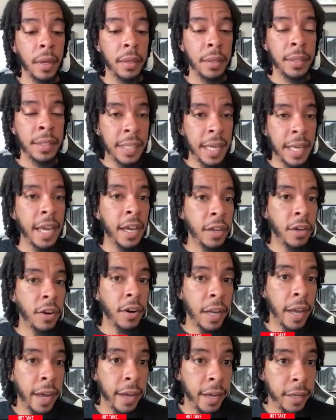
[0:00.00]
Stay in
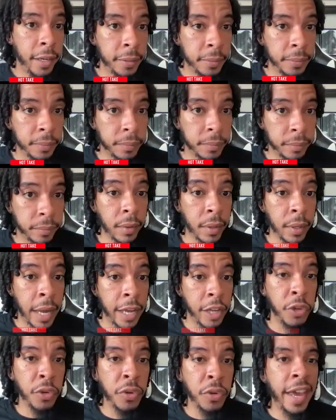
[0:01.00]
your lane.
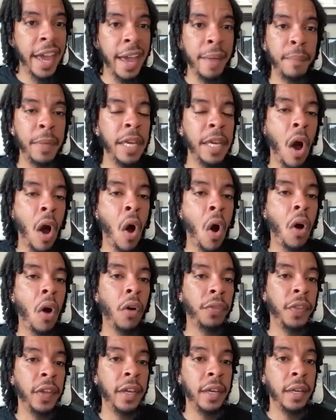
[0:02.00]
Like you can't be
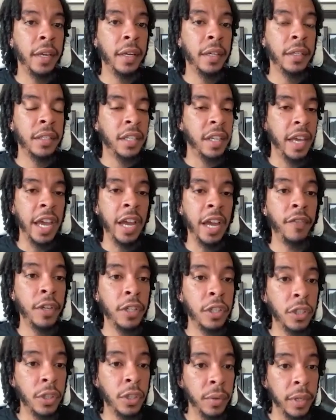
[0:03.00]
all things to every
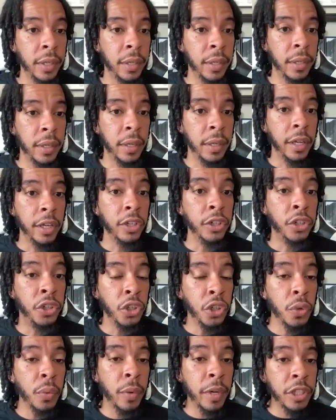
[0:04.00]
student.
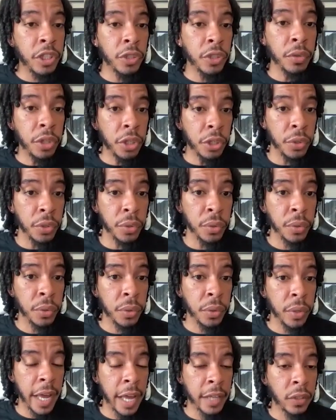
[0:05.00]
Do what you do
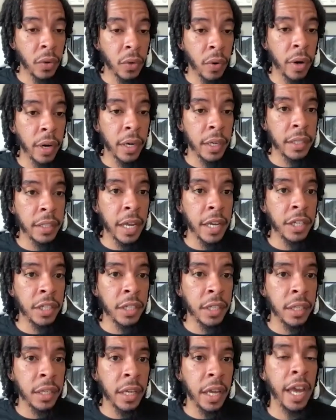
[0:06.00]
as an
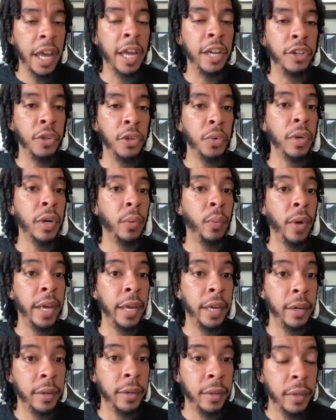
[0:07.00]
organization and do it
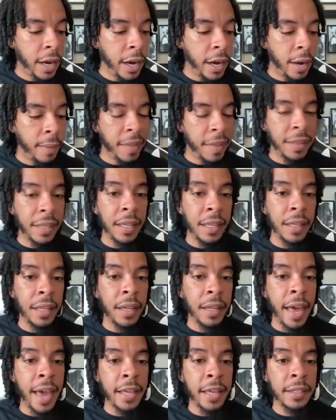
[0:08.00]
well. And then the
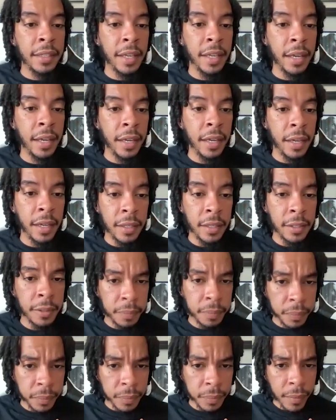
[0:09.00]
last thing is,
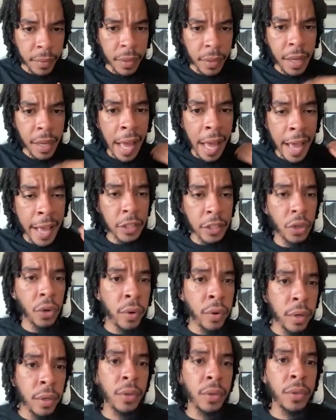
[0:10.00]
as a
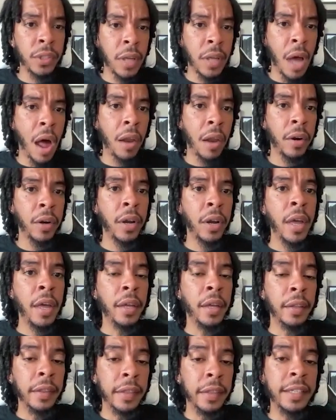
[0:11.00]
critical scholar,
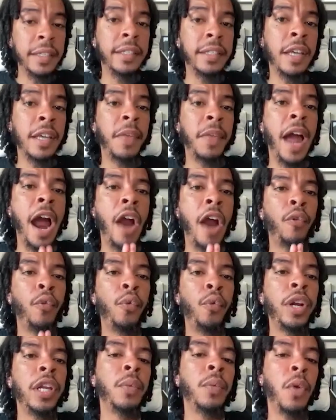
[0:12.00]
this is something I
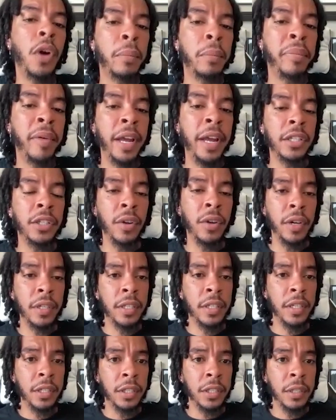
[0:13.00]
really want to bring to your
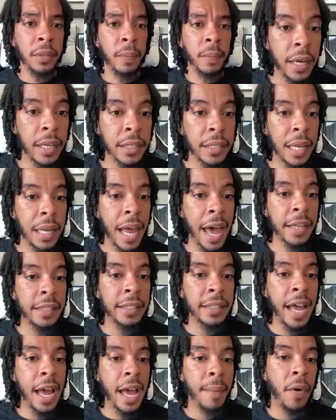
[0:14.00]
attention, because a lot of
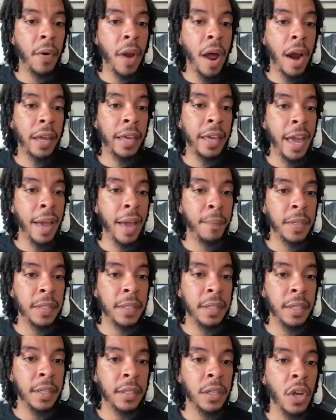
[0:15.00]
time on our
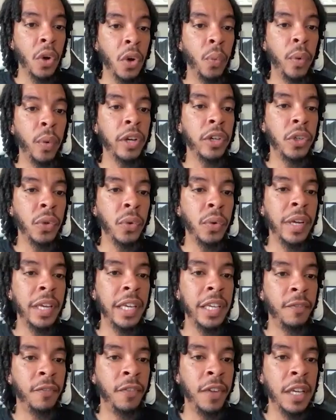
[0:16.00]
campuses, we're doing
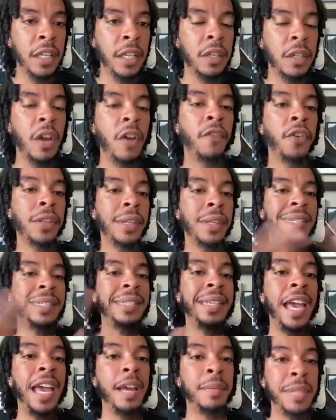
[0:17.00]
events for the
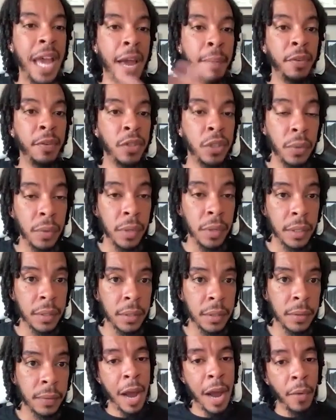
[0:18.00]
same type of
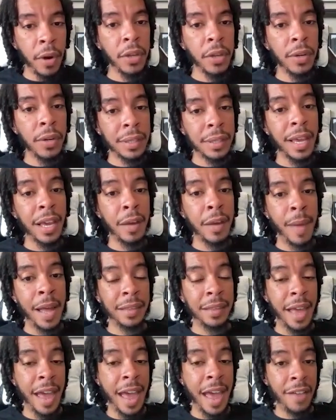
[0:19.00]
students. But I want you to think
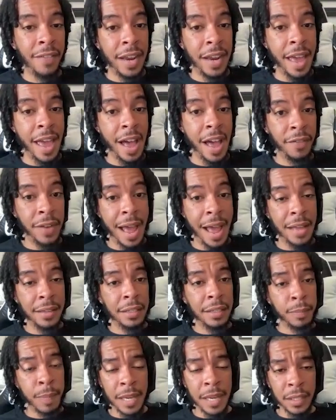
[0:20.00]
about the have and the
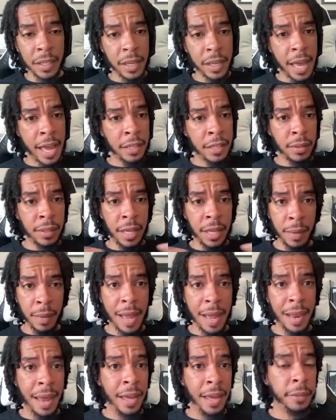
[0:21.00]
have-nots, especially as you think about